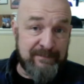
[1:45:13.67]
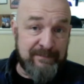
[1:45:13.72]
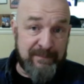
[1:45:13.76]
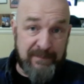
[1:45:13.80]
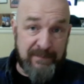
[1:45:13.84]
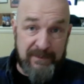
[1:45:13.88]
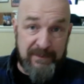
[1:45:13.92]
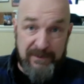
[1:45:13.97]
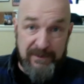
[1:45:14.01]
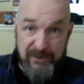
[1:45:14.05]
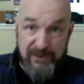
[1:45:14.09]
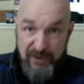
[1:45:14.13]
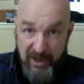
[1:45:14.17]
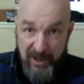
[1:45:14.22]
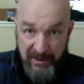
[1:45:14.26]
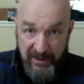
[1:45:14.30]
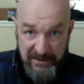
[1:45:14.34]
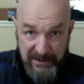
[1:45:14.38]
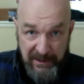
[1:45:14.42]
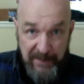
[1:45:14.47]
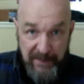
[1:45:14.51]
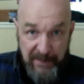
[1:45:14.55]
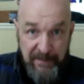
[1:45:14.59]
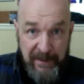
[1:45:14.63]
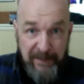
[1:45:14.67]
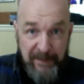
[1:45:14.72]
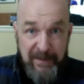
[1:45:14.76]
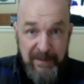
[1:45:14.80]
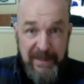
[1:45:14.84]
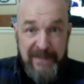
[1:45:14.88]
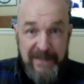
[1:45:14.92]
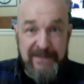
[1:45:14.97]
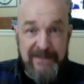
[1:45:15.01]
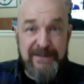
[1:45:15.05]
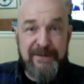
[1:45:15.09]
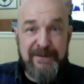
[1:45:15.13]
John's Olympic
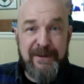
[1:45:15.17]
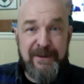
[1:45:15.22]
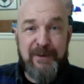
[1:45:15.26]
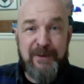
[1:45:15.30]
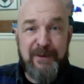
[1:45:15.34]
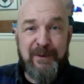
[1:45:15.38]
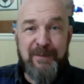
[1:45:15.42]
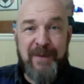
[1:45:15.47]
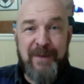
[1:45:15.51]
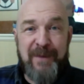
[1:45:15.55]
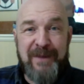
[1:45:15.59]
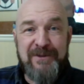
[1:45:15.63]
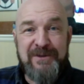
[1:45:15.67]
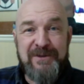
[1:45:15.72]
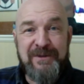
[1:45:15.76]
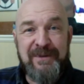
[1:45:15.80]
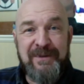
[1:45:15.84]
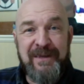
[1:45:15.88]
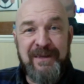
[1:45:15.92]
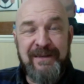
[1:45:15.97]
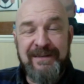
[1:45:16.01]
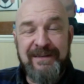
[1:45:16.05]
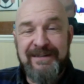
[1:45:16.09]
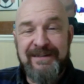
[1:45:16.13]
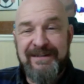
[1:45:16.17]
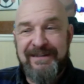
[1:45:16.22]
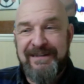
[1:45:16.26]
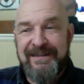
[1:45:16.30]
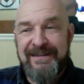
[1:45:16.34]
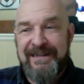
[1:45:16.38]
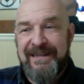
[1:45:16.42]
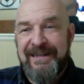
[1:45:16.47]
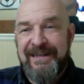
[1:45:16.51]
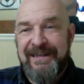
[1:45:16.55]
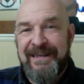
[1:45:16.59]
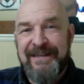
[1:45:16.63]
piece that you had mentioned, that
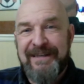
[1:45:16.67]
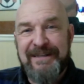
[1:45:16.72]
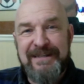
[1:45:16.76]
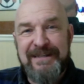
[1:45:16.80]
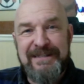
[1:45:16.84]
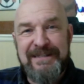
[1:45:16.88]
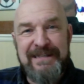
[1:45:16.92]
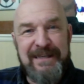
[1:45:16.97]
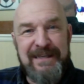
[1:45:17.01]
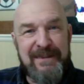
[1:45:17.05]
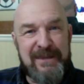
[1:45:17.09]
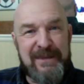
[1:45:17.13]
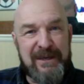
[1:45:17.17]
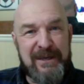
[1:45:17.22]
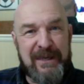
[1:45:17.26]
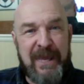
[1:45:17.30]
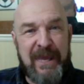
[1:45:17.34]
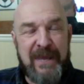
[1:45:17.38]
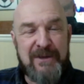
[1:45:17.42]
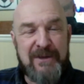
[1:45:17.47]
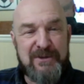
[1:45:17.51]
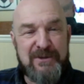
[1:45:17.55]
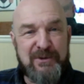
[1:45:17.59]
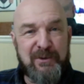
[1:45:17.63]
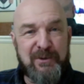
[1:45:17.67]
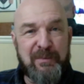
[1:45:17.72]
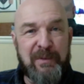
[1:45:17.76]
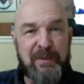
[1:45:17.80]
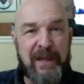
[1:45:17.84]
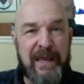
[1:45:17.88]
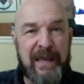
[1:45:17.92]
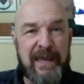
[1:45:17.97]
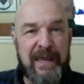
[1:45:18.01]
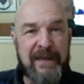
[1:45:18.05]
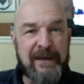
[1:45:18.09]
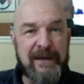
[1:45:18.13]
did get to see the occasional
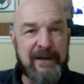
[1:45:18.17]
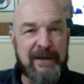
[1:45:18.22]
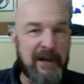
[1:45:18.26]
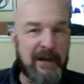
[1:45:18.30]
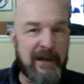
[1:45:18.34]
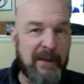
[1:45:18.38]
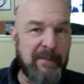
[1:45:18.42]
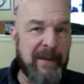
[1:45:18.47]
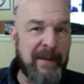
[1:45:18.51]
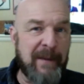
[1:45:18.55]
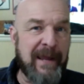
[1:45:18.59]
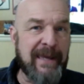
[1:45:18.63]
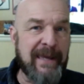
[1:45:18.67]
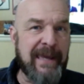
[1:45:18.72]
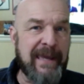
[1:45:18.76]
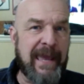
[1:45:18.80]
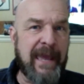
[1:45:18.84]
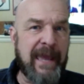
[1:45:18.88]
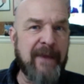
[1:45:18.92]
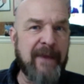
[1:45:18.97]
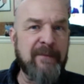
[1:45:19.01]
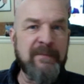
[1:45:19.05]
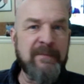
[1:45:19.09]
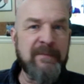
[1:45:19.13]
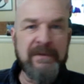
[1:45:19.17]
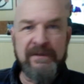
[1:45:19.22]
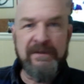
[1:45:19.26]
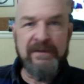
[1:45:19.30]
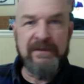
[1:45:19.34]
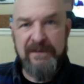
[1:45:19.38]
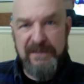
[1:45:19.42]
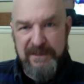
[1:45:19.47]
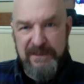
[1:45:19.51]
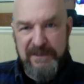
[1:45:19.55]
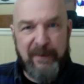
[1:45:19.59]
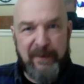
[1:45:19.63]
play in an alumni game and
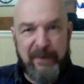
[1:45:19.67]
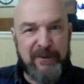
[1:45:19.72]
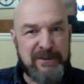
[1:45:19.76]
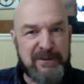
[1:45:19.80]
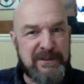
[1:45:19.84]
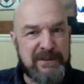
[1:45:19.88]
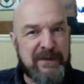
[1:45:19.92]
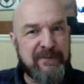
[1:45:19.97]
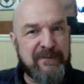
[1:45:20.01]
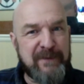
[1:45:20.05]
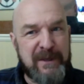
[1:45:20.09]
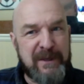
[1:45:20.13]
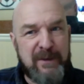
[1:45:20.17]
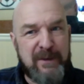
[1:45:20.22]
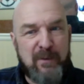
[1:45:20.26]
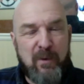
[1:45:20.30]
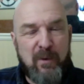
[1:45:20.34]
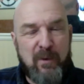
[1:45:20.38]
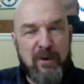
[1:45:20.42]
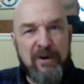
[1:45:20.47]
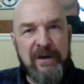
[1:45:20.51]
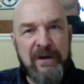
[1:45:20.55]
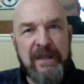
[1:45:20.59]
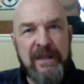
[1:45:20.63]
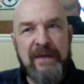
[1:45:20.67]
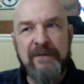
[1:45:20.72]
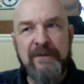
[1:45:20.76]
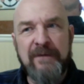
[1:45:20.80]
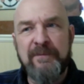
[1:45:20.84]
some other stuff that he wore it in.